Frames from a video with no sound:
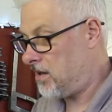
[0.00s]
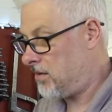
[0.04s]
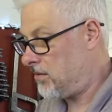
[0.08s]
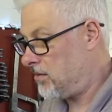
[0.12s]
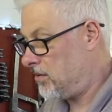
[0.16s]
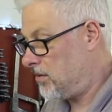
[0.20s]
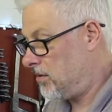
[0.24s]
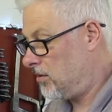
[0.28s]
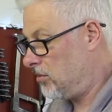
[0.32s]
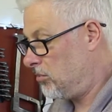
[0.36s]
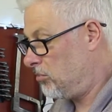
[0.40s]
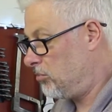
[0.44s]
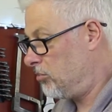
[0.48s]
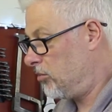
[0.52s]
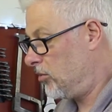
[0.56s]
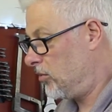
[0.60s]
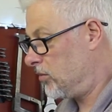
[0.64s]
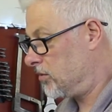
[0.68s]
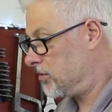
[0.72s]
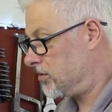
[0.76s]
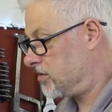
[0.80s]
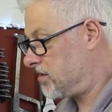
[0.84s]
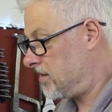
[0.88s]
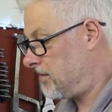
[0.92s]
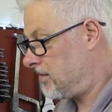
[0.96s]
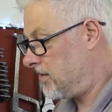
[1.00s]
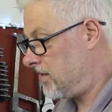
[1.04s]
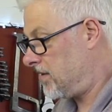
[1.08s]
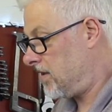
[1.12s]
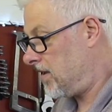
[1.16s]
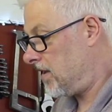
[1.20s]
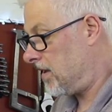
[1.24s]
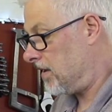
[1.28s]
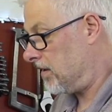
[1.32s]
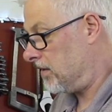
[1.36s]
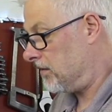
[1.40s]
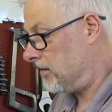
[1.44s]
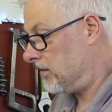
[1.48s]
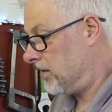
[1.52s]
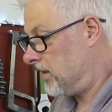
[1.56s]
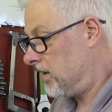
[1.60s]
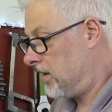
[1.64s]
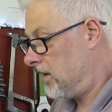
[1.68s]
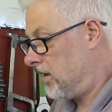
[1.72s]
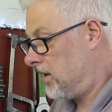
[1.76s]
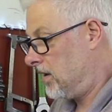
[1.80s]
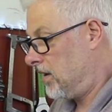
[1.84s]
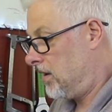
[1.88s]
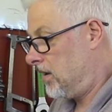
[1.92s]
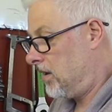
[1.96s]
it, bought some of these.
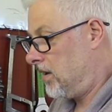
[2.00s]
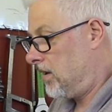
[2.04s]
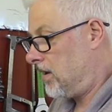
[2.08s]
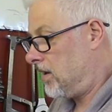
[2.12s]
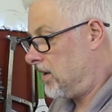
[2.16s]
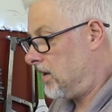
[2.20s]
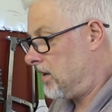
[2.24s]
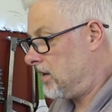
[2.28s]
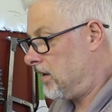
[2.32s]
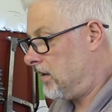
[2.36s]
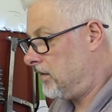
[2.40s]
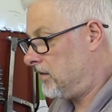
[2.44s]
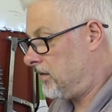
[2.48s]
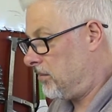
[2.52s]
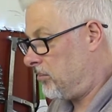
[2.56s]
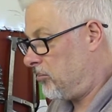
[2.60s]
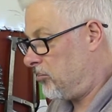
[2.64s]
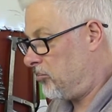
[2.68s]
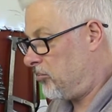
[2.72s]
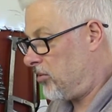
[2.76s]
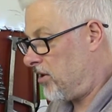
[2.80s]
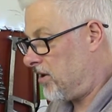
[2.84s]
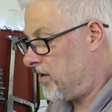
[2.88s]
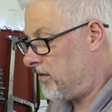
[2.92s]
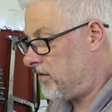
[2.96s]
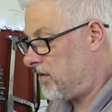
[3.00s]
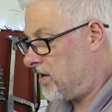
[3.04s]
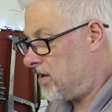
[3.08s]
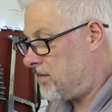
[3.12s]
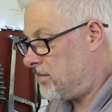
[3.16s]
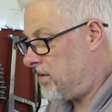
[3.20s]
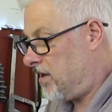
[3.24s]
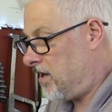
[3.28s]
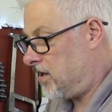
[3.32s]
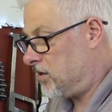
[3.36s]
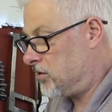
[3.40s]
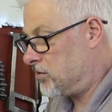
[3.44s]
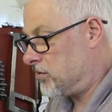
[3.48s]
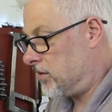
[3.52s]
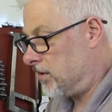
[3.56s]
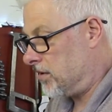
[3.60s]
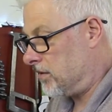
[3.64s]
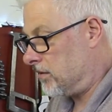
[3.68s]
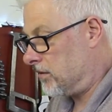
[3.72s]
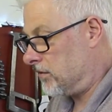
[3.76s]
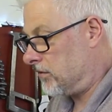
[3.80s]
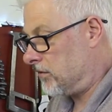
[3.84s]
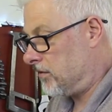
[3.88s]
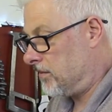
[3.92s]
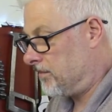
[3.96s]
Uh, these are PCB
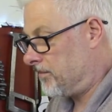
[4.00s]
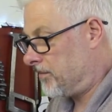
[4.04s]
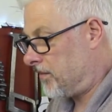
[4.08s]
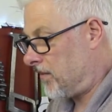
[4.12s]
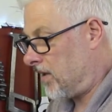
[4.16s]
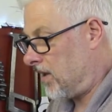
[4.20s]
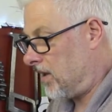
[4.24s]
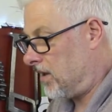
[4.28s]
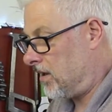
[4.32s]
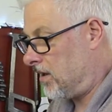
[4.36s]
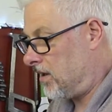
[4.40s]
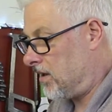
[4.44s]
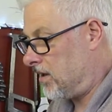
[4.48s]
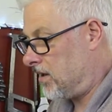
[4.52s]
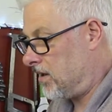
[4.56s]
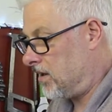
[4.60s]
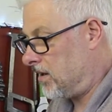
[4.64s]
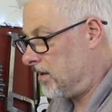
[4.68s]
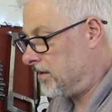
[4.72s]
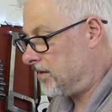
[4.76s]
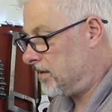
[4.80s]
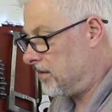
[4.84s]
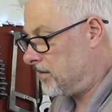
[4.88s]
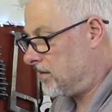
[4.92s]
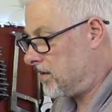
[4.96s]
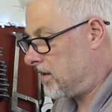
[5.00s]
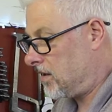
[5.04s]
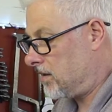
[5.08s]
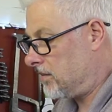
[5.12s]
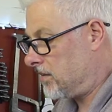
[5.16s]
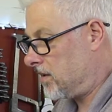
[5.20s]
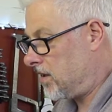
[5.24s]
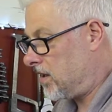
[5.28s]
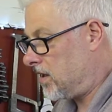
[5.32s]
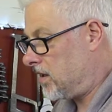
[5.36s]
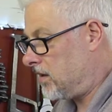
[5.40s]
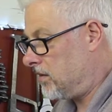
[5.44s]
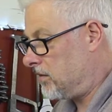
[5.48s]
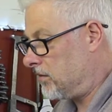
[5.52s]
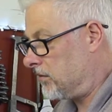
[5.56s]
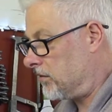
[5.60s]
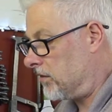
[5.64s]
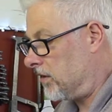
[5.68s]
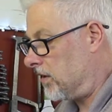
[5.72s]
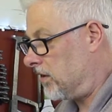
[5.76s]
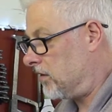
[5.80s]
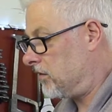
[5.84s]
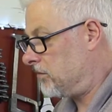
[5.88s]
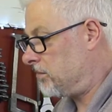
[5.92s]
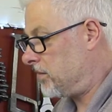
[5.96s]
drills. Uh, and I don't think I'm going to use
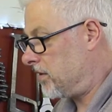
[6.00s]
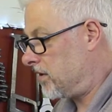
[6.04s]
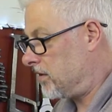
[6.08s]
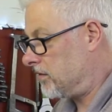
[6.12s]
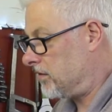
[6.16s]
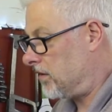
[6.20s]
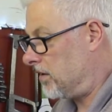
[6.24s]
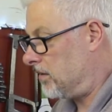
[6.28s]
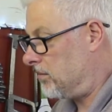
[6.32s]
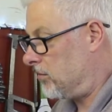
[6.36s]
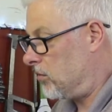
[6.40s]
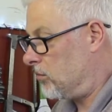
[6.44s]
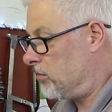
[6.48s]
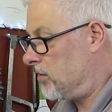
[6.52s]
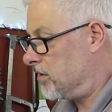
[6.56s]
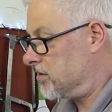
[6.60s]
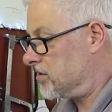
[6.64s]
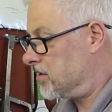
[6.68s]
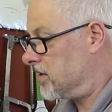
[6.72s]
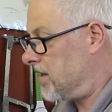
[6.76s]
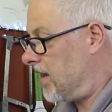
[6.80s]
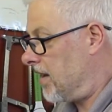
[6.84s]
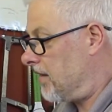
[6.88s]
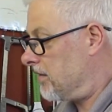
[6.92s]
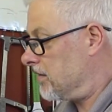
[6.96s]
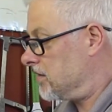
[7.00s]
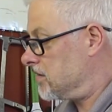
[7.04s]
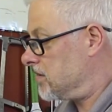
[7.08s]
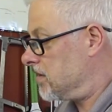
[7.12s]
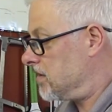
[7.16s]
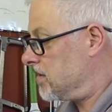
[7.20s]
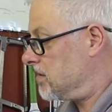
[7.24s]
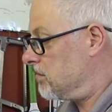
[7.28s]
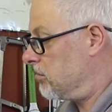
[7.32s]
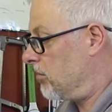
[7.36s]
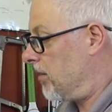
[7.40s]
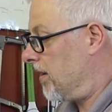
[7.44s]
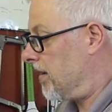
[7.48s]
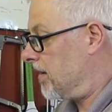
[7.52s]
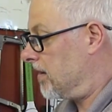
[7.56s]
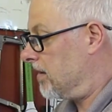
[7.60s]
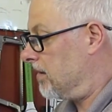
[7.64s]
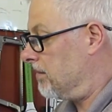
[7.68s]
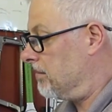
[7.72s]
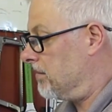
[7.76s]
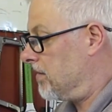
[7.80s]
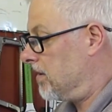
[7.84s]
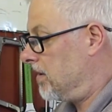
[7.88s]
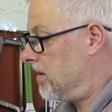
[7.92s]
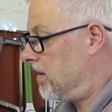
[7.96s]
these because I'm almost guaranteed to break
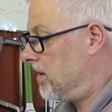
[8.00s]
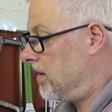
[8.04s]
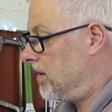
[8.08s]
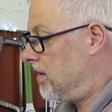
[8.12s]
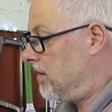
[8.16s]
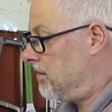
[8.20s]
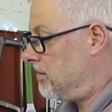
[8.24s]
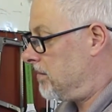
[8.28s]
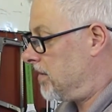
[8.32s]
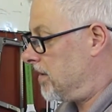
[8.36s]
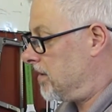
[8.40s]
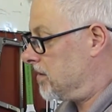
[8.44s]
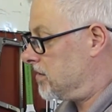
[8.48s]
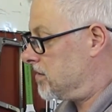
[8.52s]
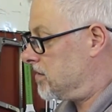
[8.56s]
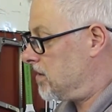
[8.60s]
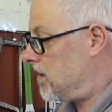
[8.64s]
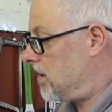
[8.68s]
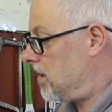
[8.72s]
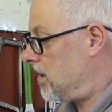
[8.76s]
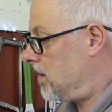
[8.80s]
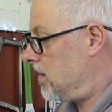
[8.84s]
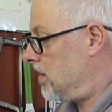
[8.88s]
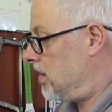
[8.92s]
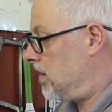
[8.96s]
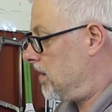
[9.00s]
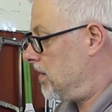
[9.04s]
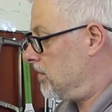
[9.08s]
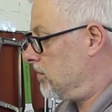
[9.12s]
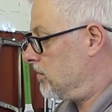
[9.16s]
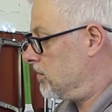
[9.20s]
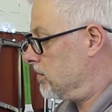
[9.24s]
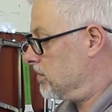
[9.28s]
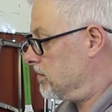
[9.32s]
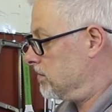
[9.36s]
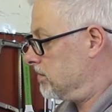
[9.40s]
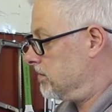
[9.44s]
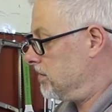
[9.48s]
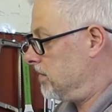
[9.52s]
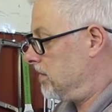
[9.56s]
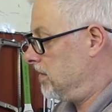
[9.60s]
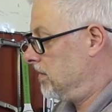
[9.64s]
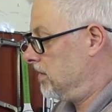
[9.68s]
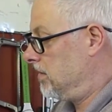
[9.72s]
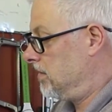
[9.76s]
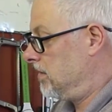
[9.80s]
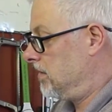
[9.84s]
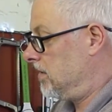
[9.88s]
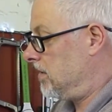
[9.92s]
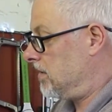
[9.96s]
them. But uh, I will,
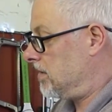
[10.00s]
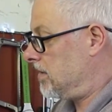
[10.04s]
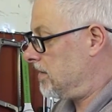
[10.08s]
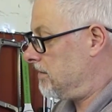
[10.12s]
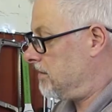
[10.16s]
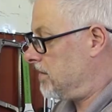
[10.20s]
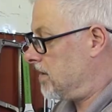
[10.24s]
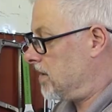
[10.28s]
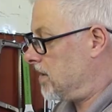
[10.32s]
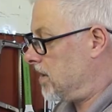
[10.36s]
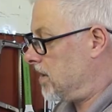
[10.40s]
I'll give you a